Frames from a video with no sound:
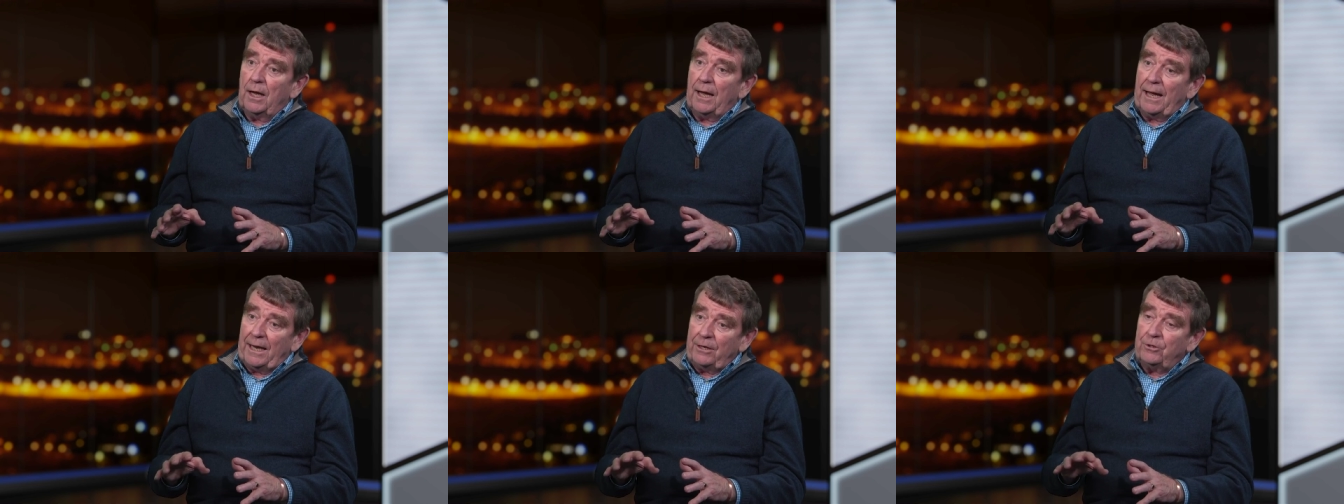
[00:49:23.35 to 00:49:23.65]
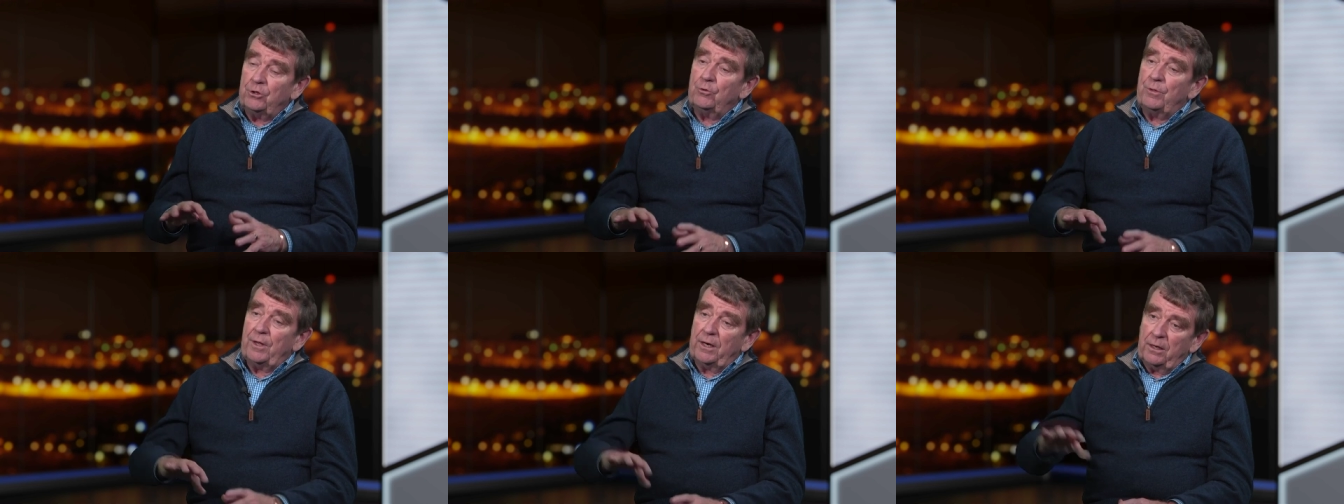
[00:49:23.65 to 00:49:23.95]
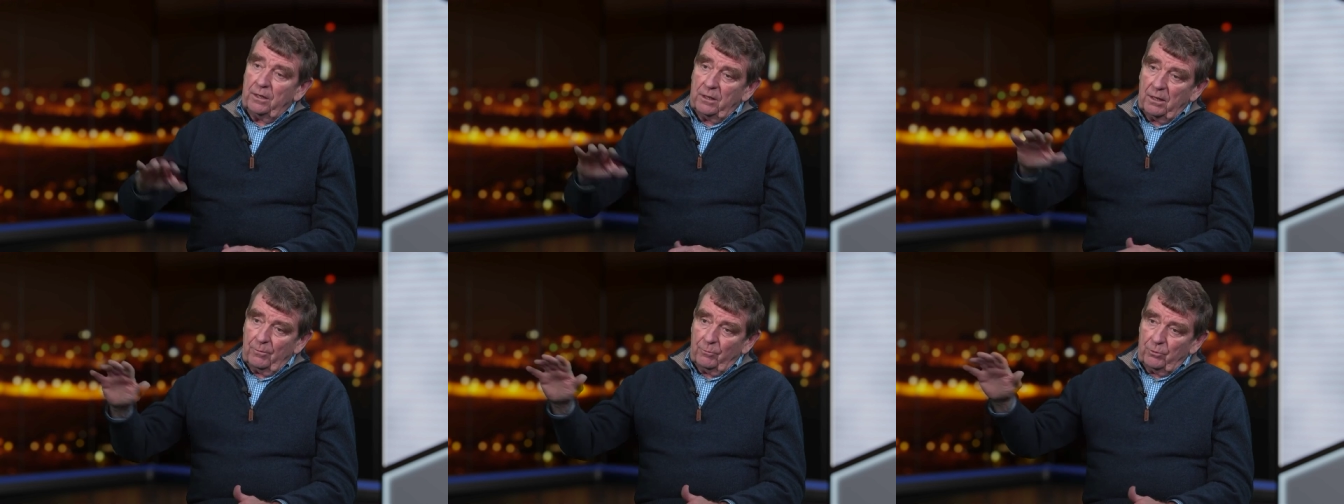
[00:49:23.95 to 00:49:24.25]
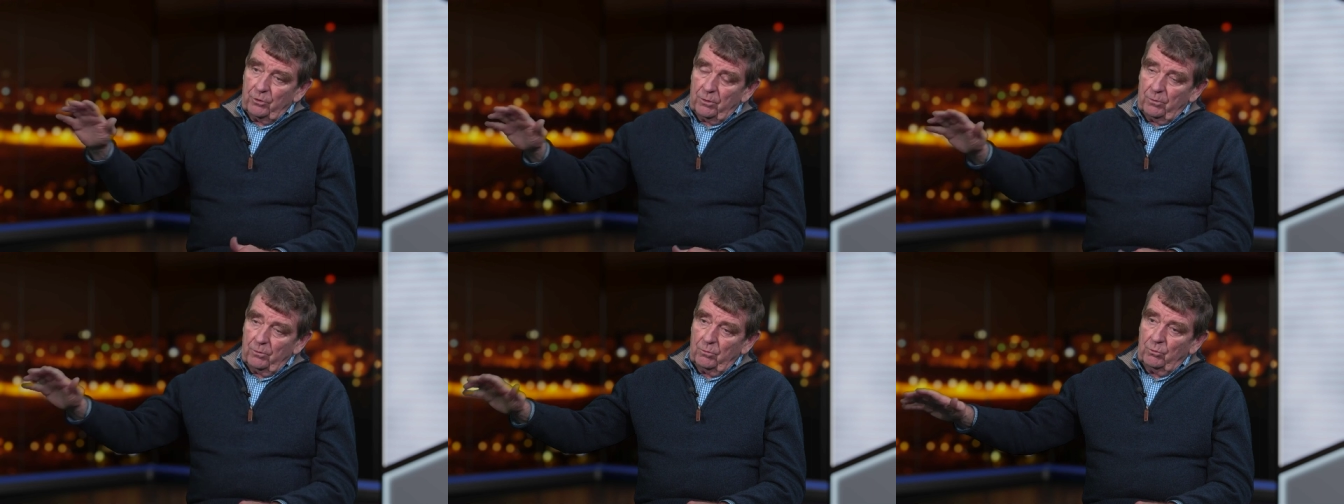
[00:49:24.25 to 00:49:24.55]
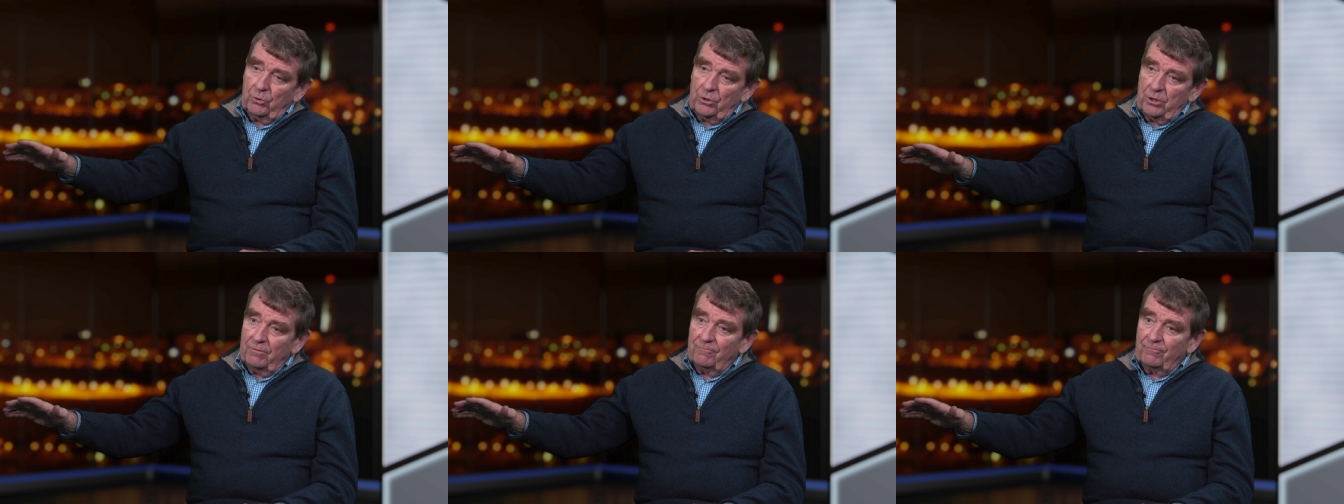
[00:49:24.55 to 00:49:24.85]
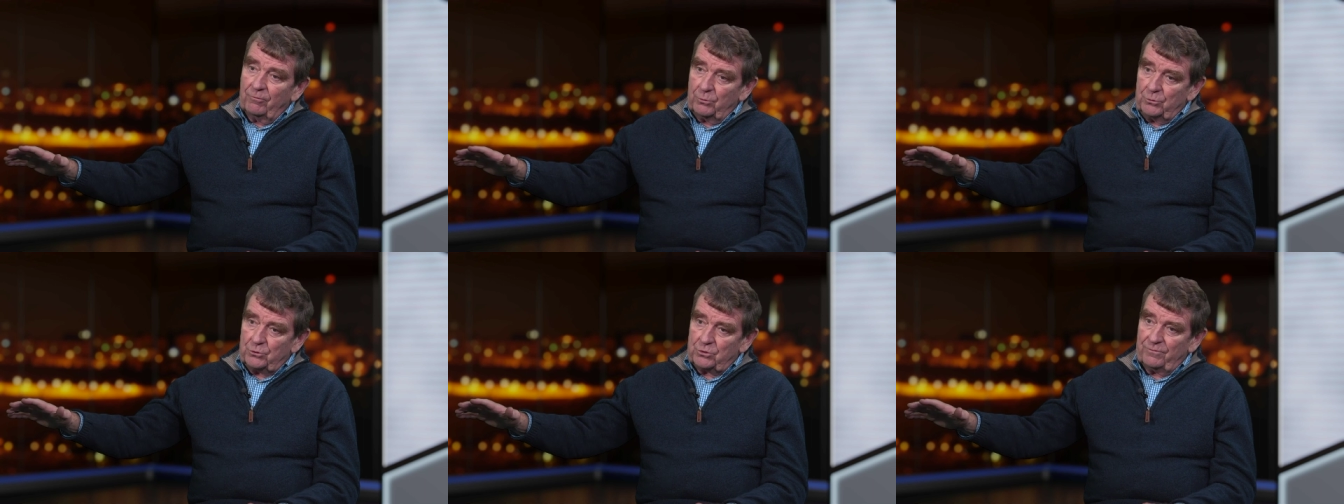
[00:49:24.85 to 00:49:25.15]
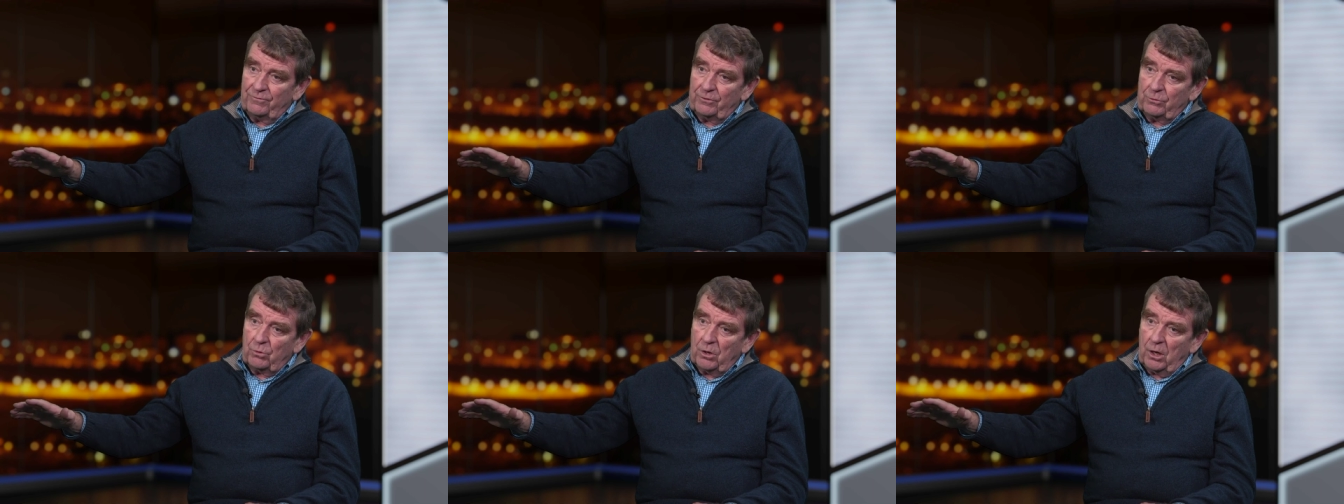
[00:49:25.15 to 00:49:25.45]
and you then end up with, a, with the influence
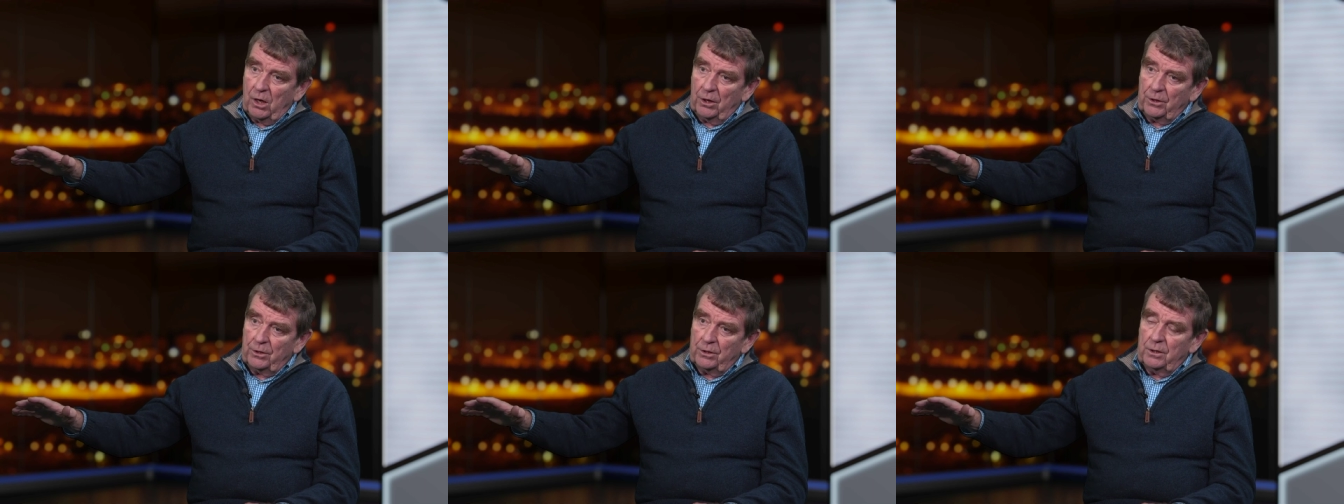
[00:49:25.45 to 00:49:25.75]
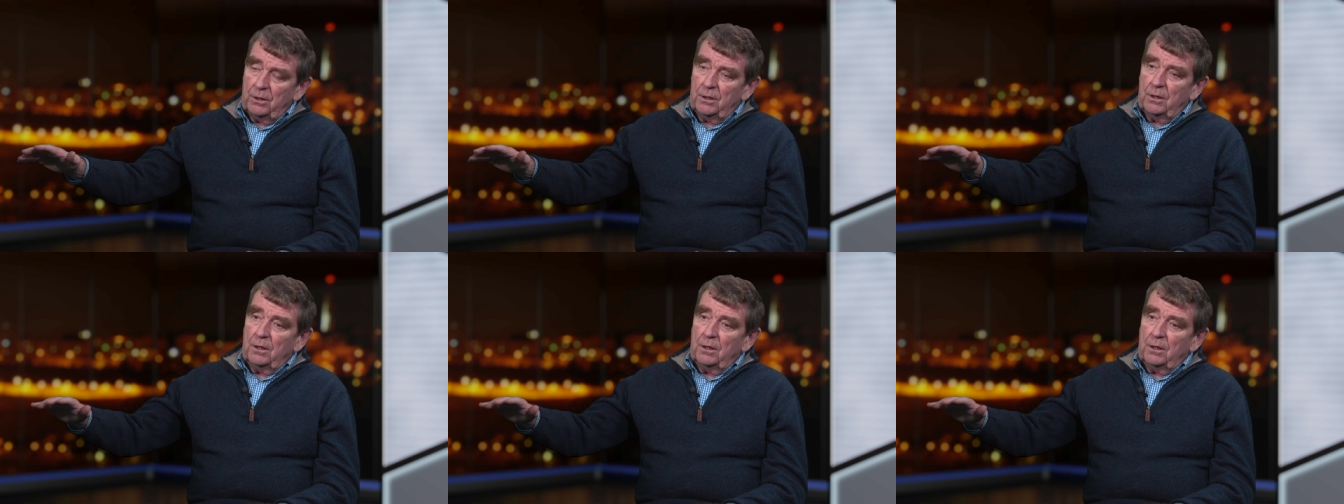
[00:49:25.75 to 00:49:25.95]
of Iran,